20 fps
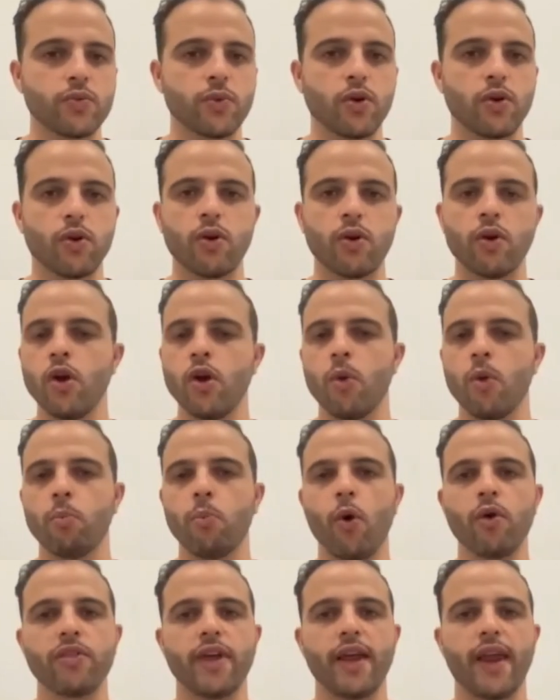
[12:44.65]
We're
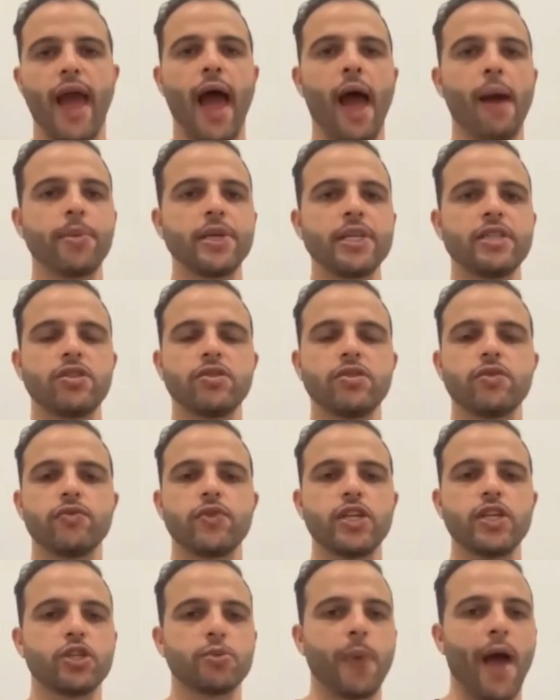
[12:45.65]
more than happy to
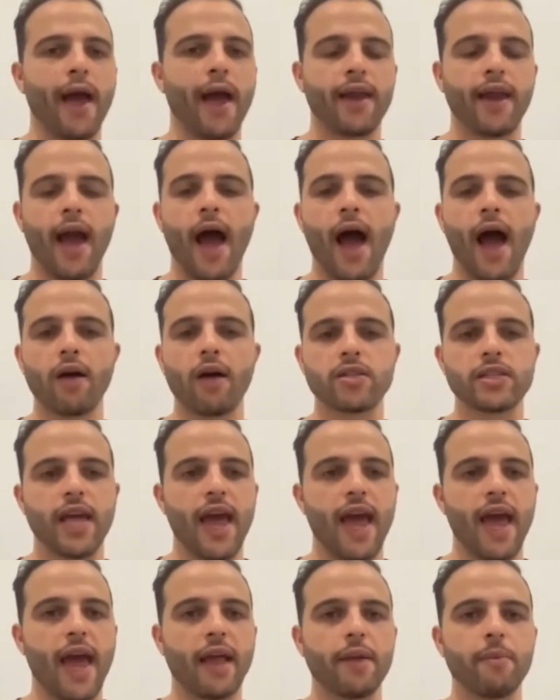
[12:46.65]
reach back out
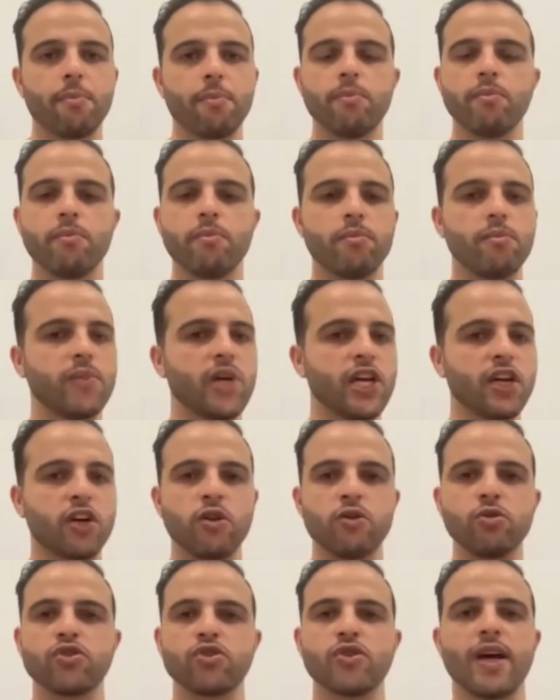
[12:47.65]
and
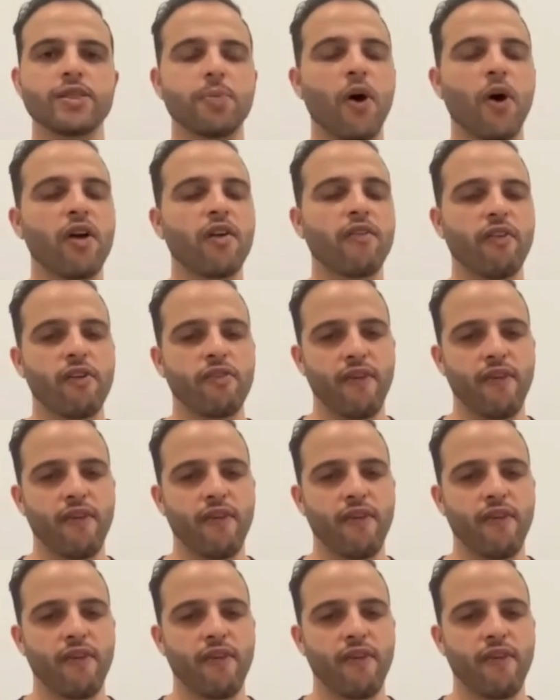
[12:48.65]
include you as part of our